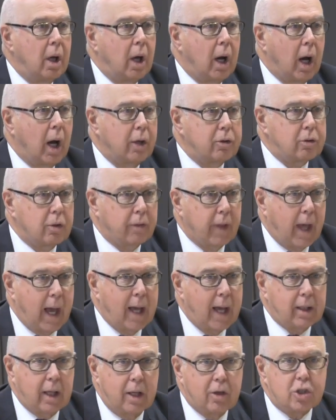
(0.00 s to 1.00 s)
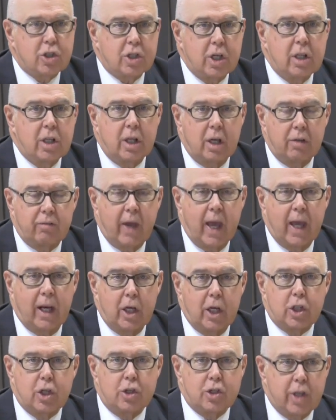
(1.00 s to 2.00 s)
to that and see the
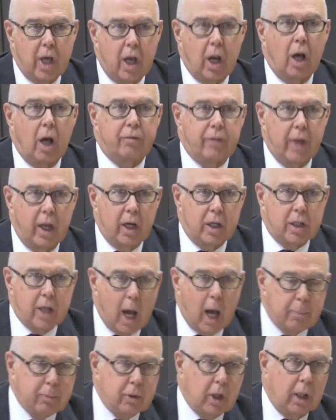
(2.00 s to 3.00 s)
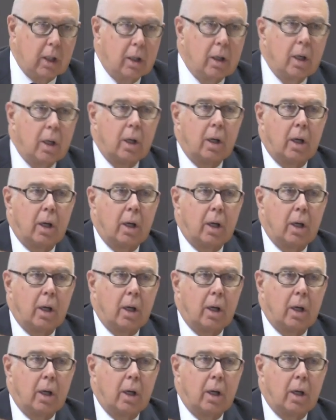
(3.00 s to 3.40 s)
advantages of then adopting